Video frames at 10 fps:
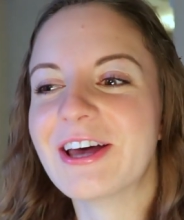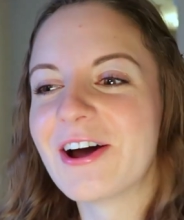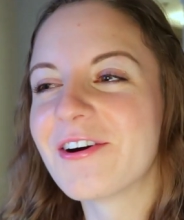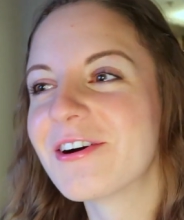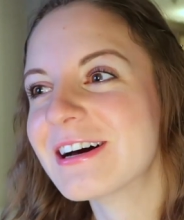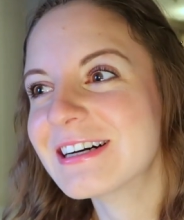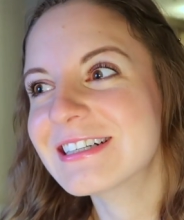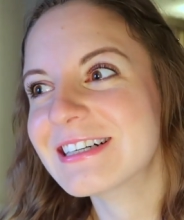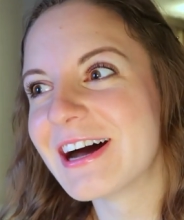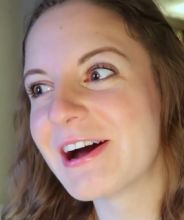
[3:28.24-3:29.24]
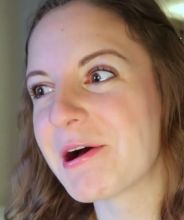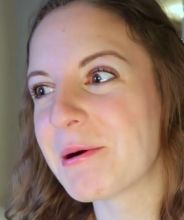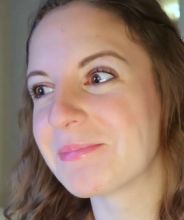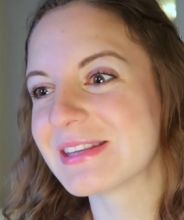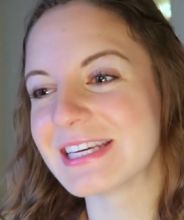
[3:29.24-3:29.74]
So
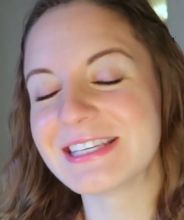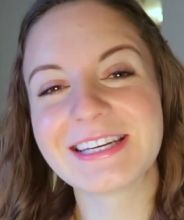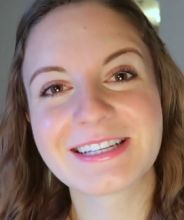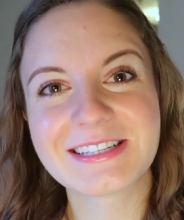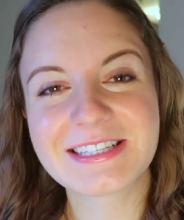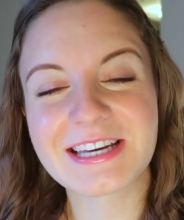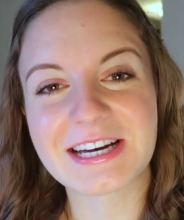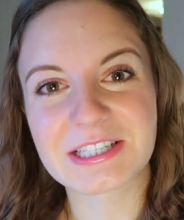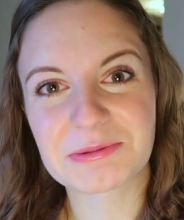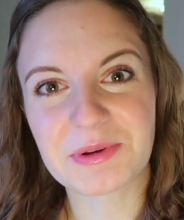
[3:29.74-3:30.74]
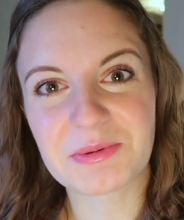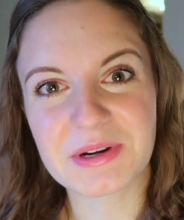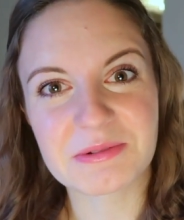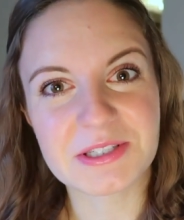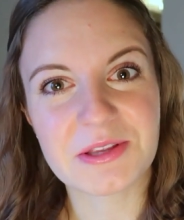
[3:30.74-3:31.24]
Saint Nicholas asked me
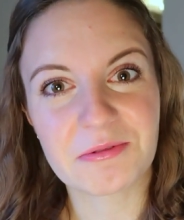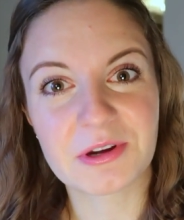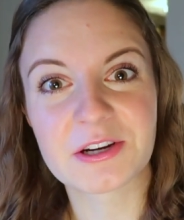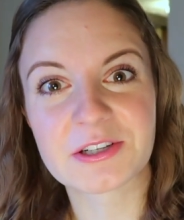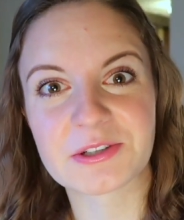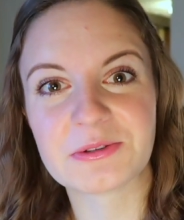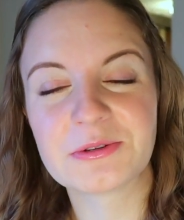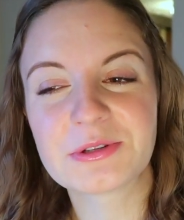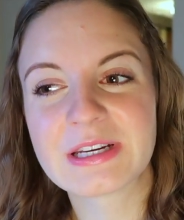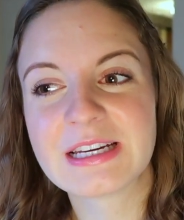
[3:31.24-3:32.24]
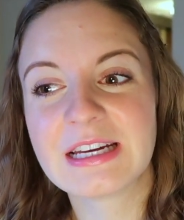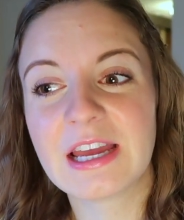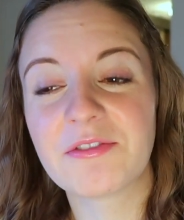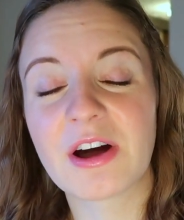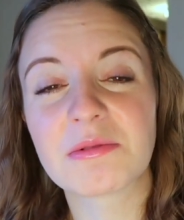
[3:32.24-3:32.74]
when I was 3 years old
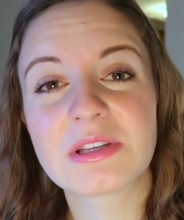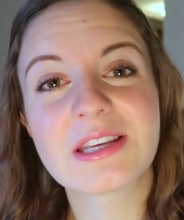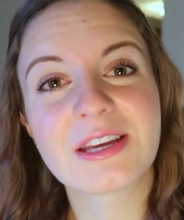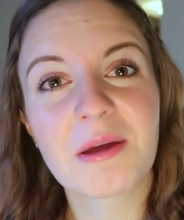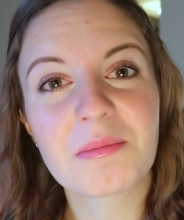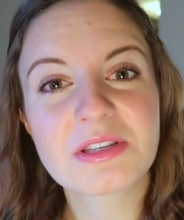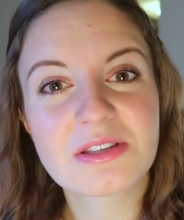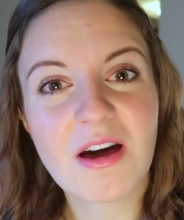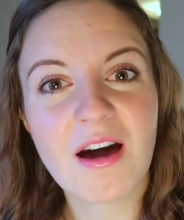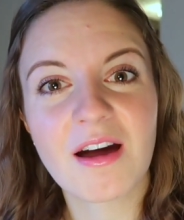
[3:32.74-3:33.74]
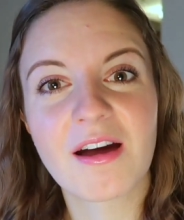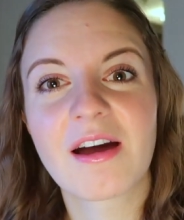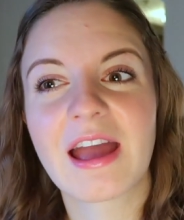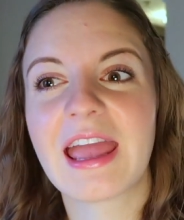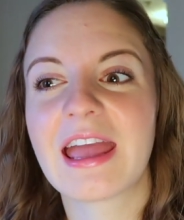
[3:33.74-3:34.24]
if I would sing him a song,